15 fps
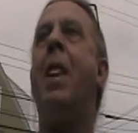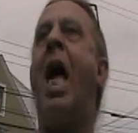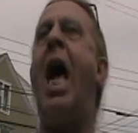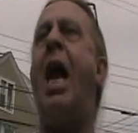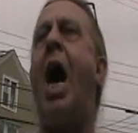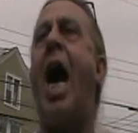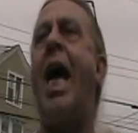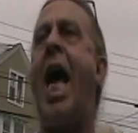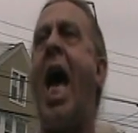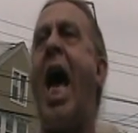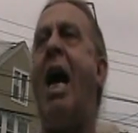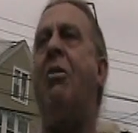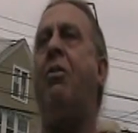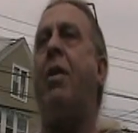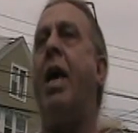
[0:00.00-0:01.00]
And I
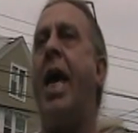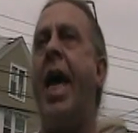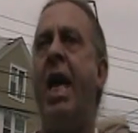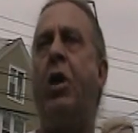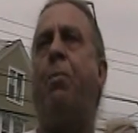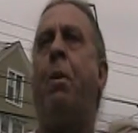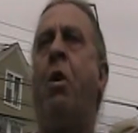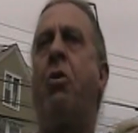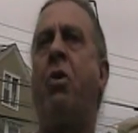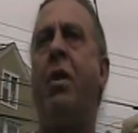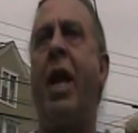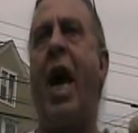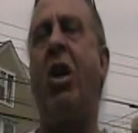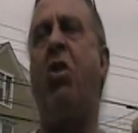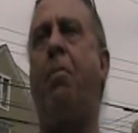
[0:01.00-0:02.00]
asked each person
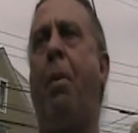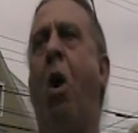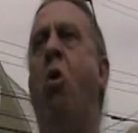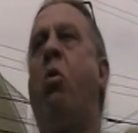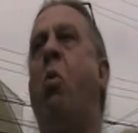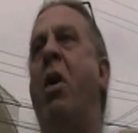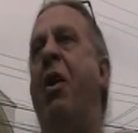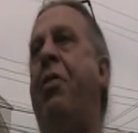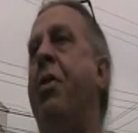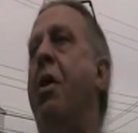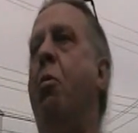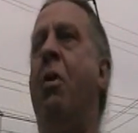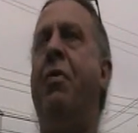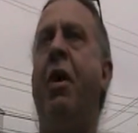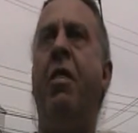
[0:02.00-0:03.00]
that I spoke with,
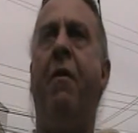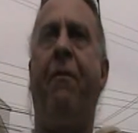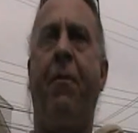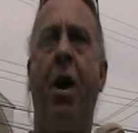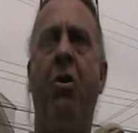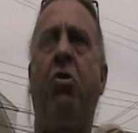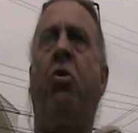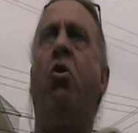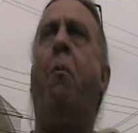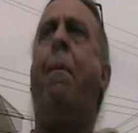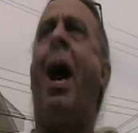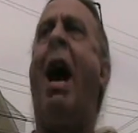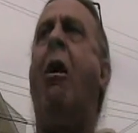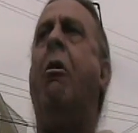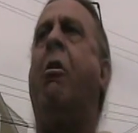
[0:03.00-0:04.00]
within the first two
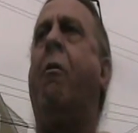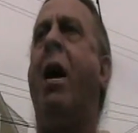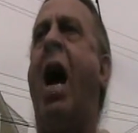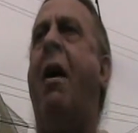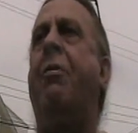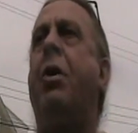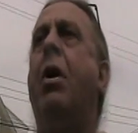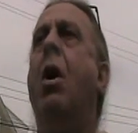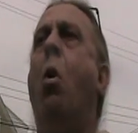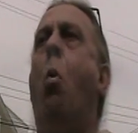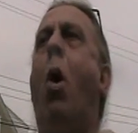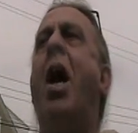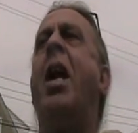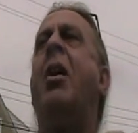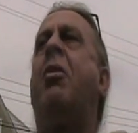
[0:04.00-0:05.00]
paragraphs,
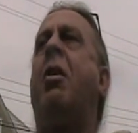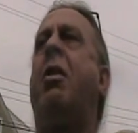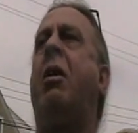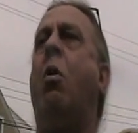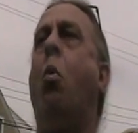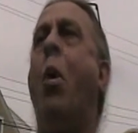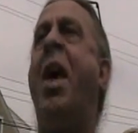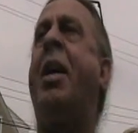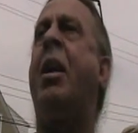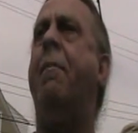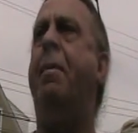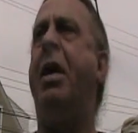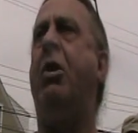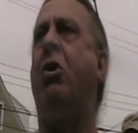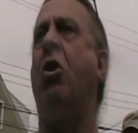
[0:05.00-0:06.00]
what is it that we
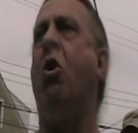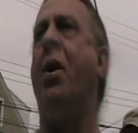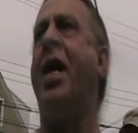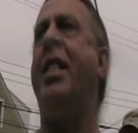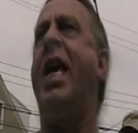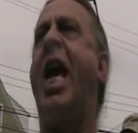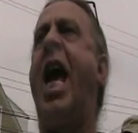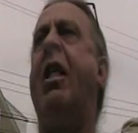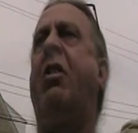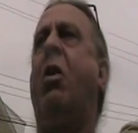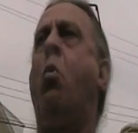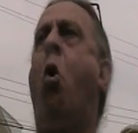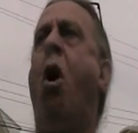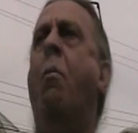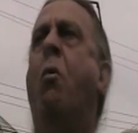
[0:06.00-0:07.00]
can be doing, the
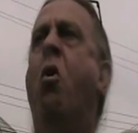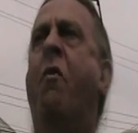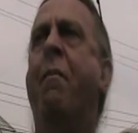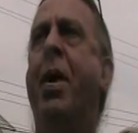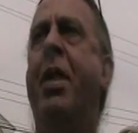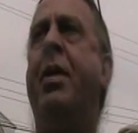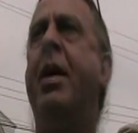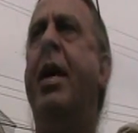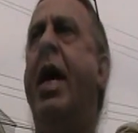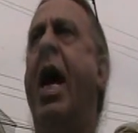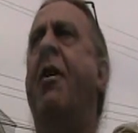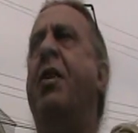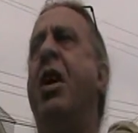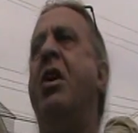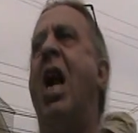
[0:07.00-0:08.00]
anti-war movement
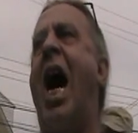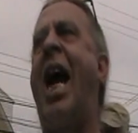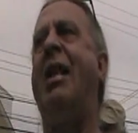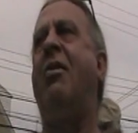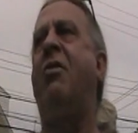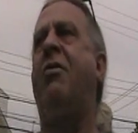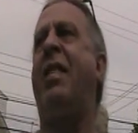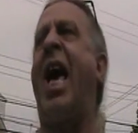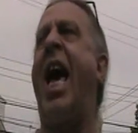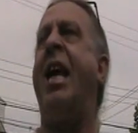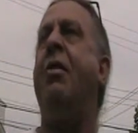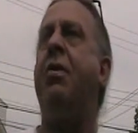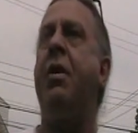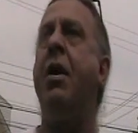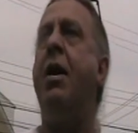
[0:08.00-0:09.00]
in the United
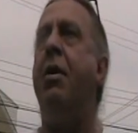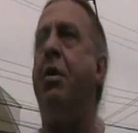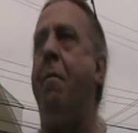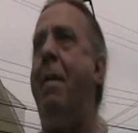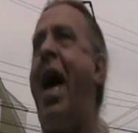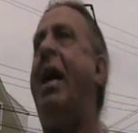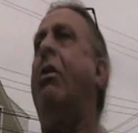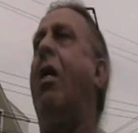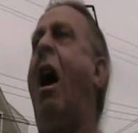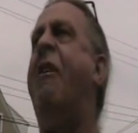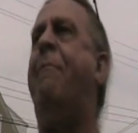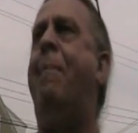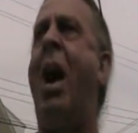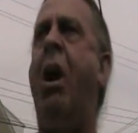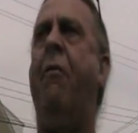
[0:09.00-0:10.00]
States, to make
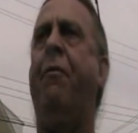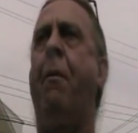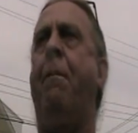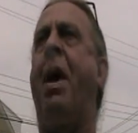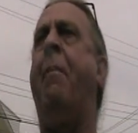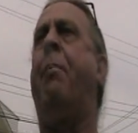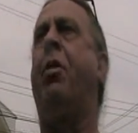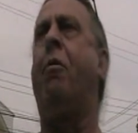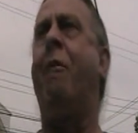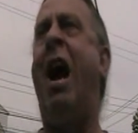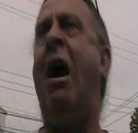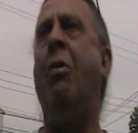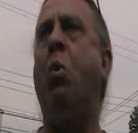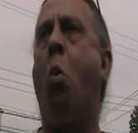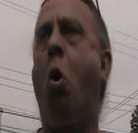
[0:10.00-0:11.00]
life better for people
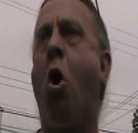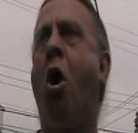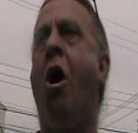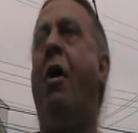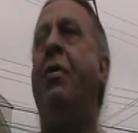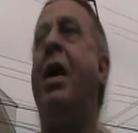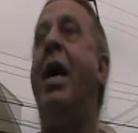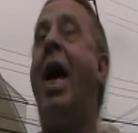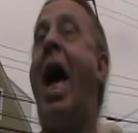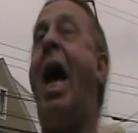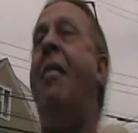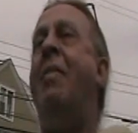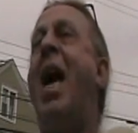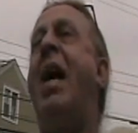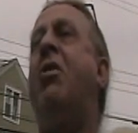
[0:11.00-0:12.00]
around the world?
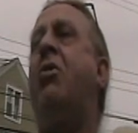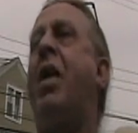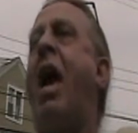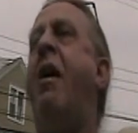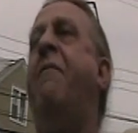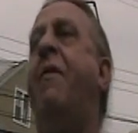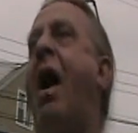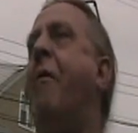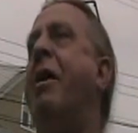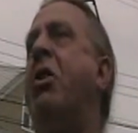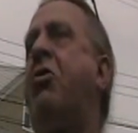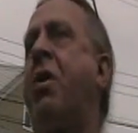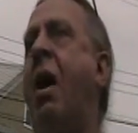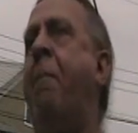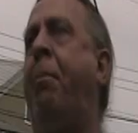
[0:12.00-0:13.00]
And they said very
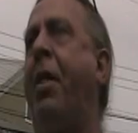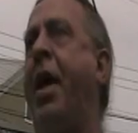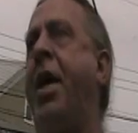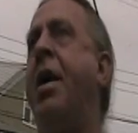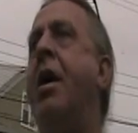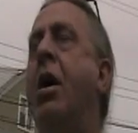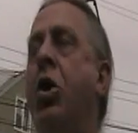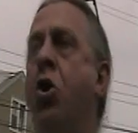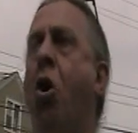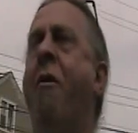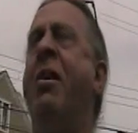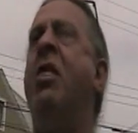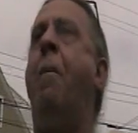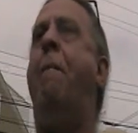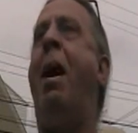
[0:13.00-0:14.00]
simply,
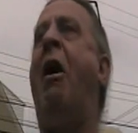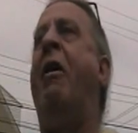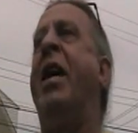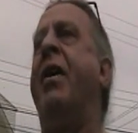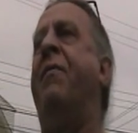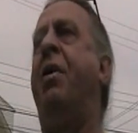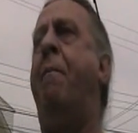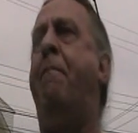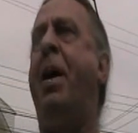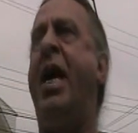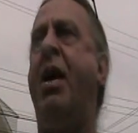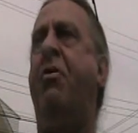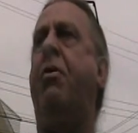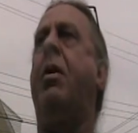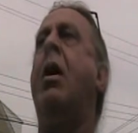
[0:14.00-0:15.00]
you're in the belly of the
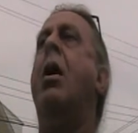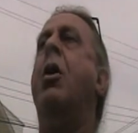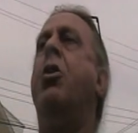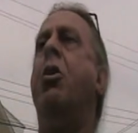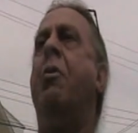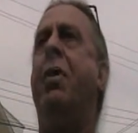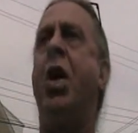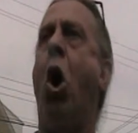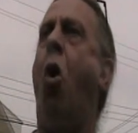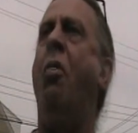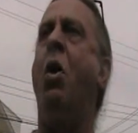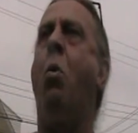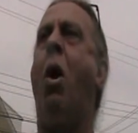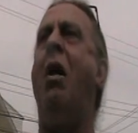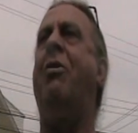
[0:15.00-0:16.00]
beast. You're the
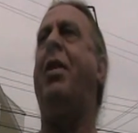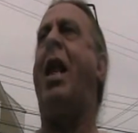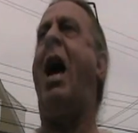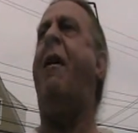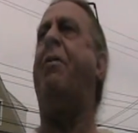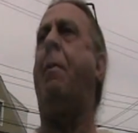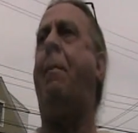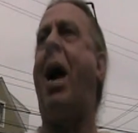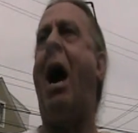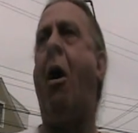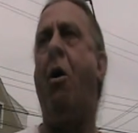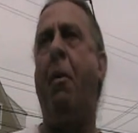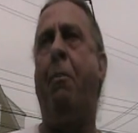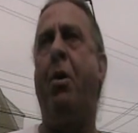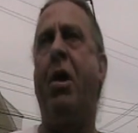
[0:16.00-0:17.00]
only ones that have the
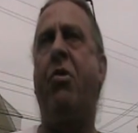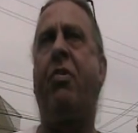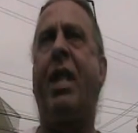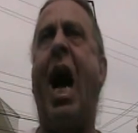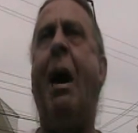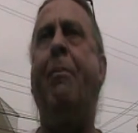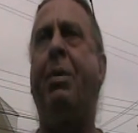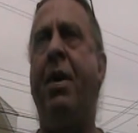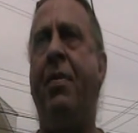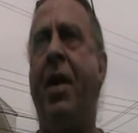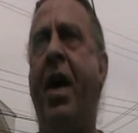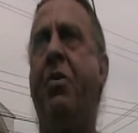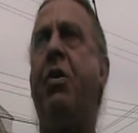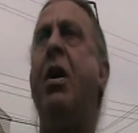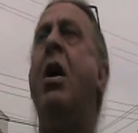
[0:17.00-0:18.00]
power to put a stop to
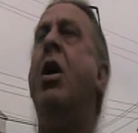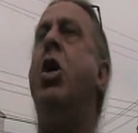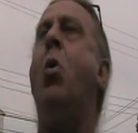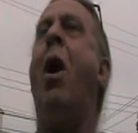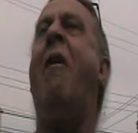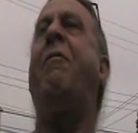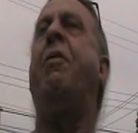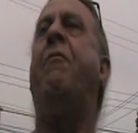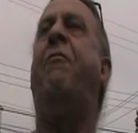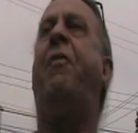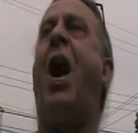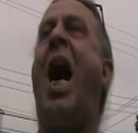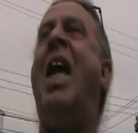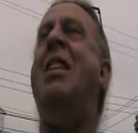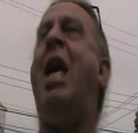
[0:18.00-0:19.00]
this. You have to
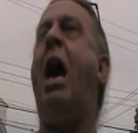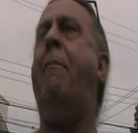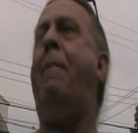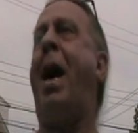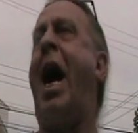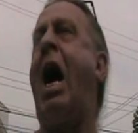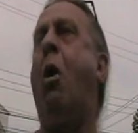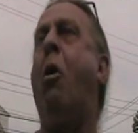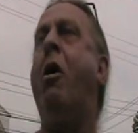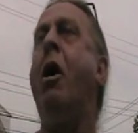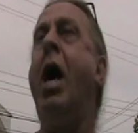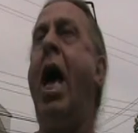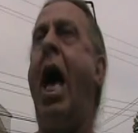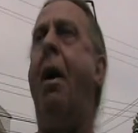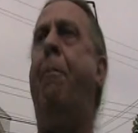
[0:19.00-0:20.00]
find that power
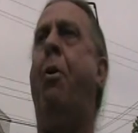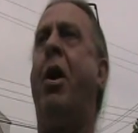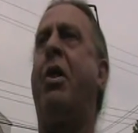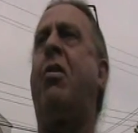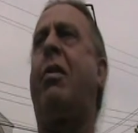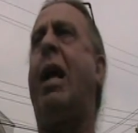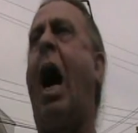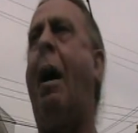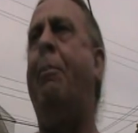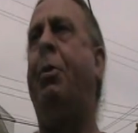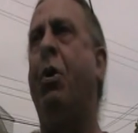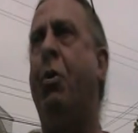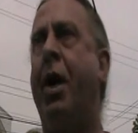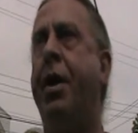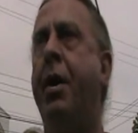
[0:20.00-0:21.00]
and put a stop
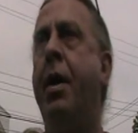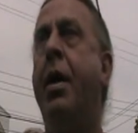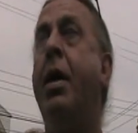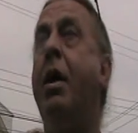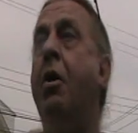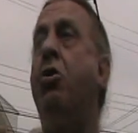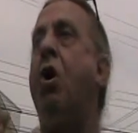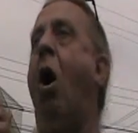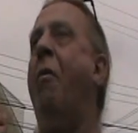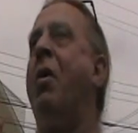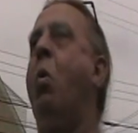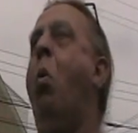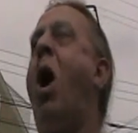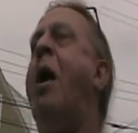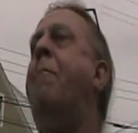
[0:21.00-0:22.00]
to it. There's
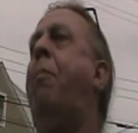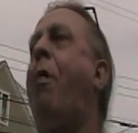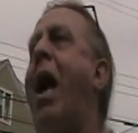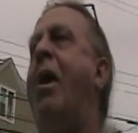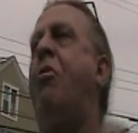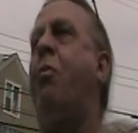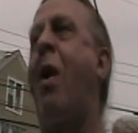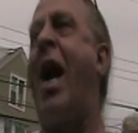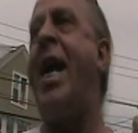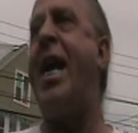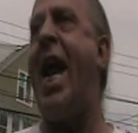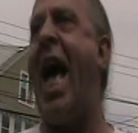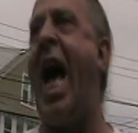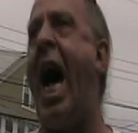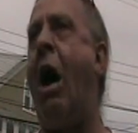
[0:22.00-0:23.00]
only one place right
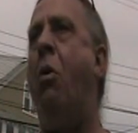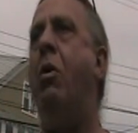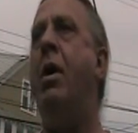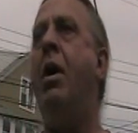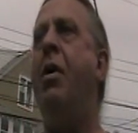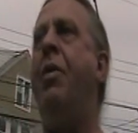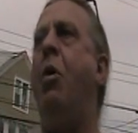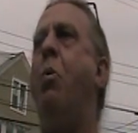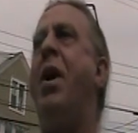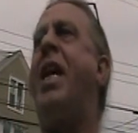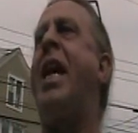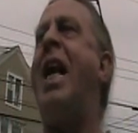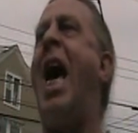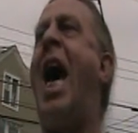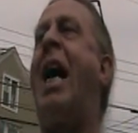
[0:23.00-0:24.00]
now that we
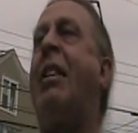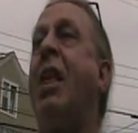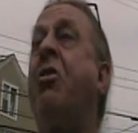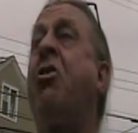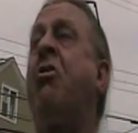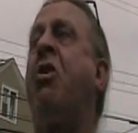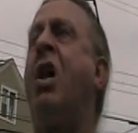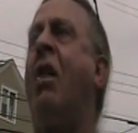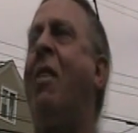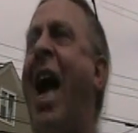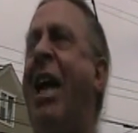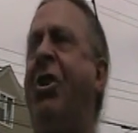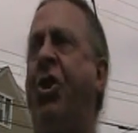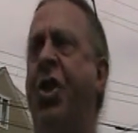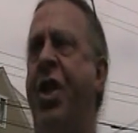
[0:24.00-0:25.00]
can act. This is an
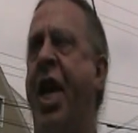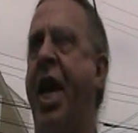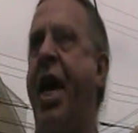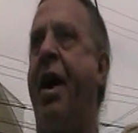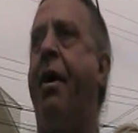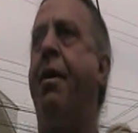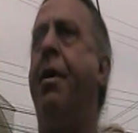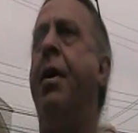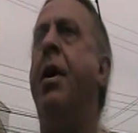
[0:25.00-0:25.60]
election year.